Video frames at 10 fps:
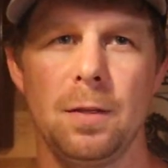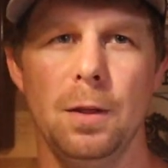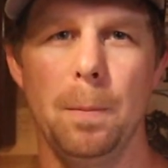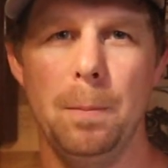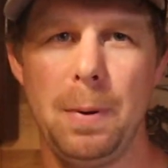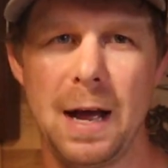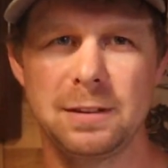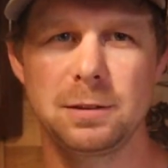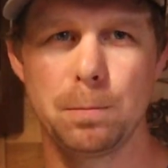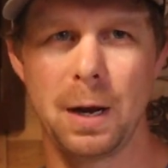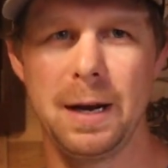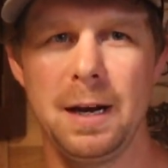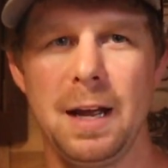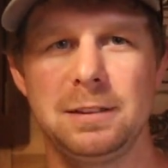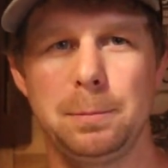The best
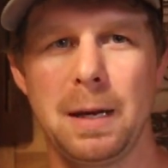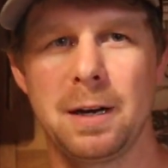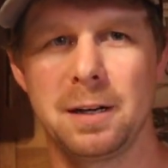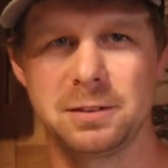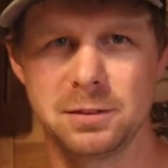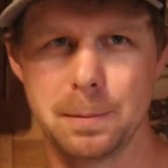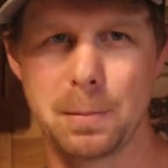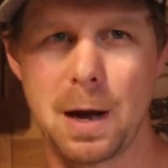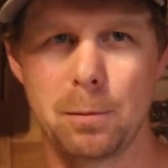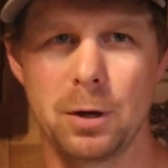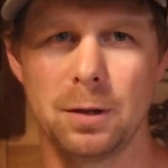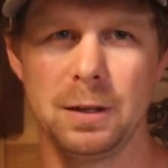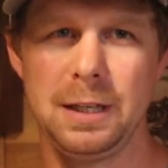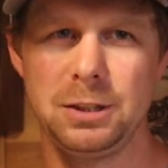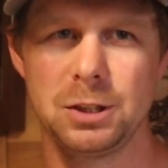bite has been on a slip bobber and a
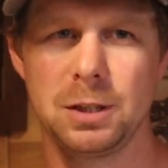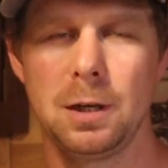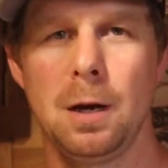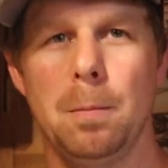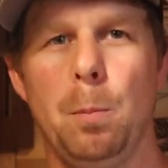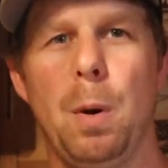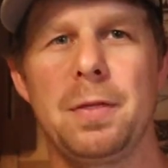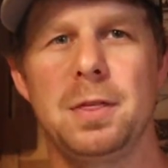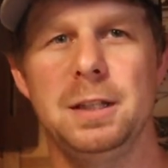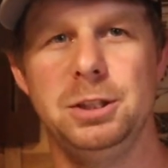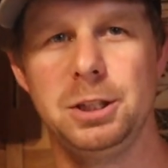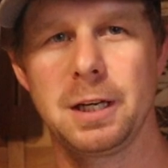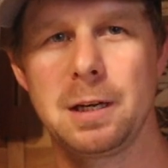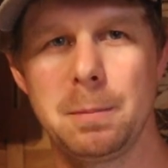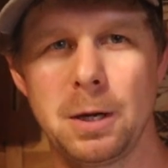leech, but the
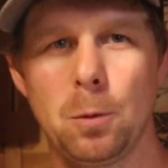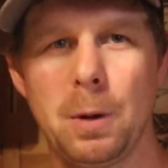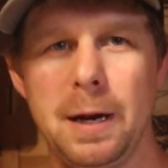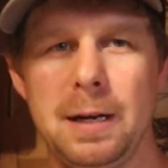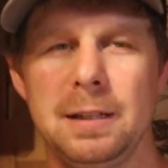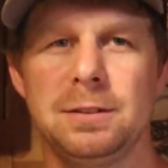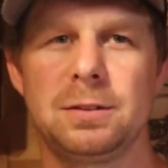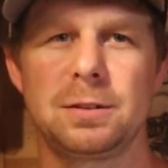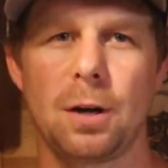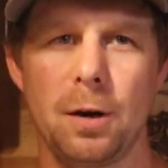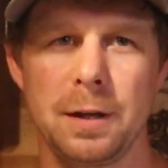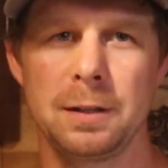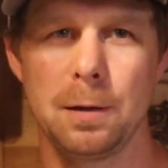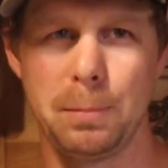jig and minnow bite is starting to